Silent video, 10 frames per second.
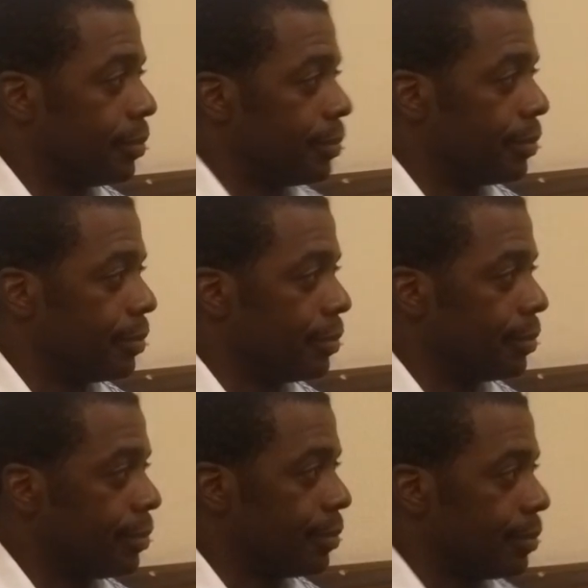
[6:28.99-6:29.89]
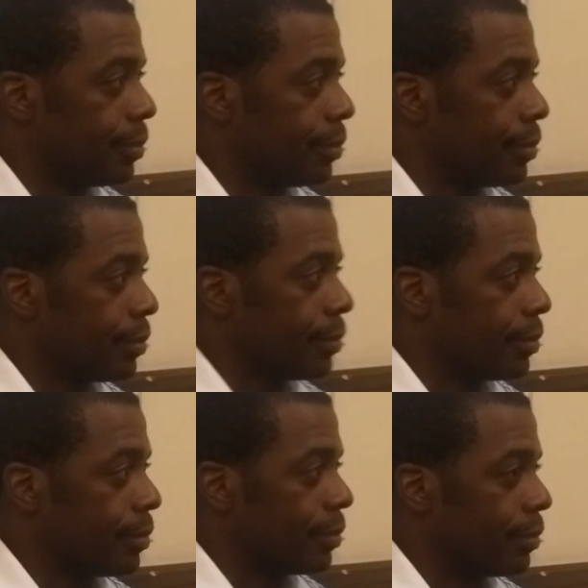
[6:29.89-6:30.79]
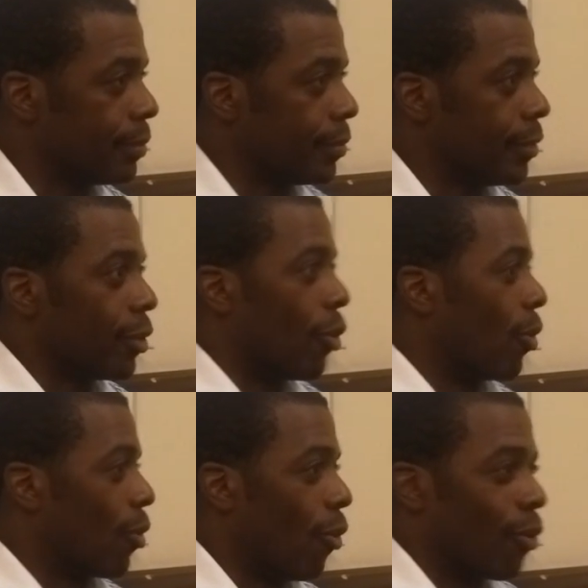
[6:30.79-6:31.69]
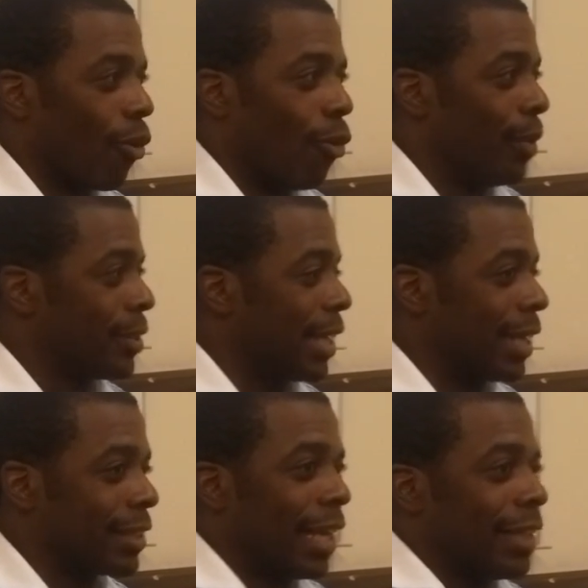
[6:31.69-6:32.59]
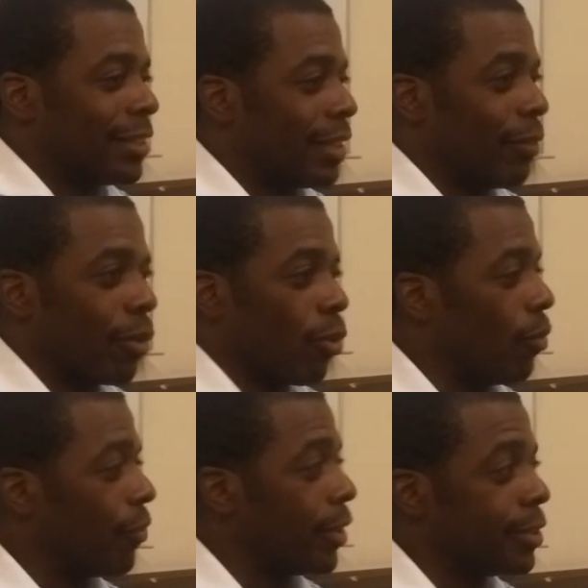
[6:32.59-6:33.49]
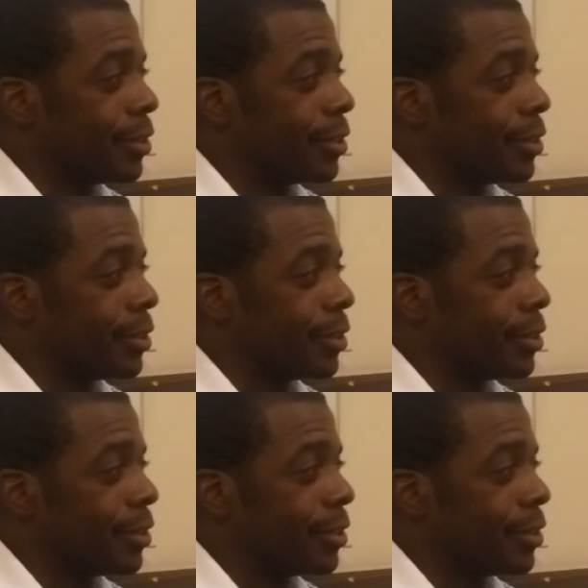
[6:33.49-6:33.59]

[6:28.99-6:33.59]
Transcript: Well, maybe, it, but maybe is that going to affect? Goldman Sachs it, has several gold funds.